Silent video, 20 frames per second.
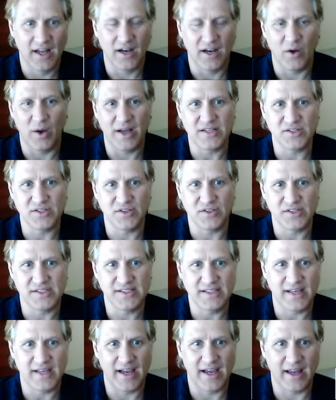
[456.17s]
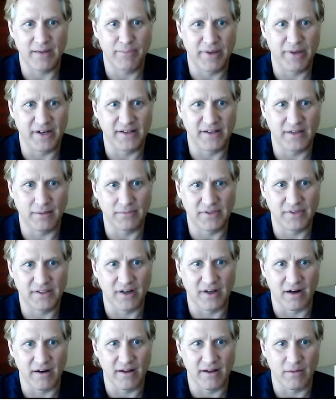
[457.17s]
Now, as you see, I had picked up
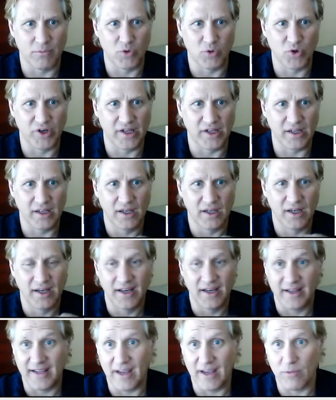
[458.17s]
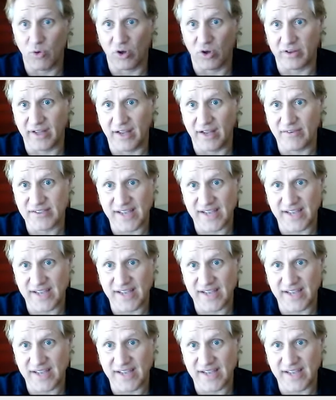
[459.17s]
Darnell Mooney, Gabriel Davis.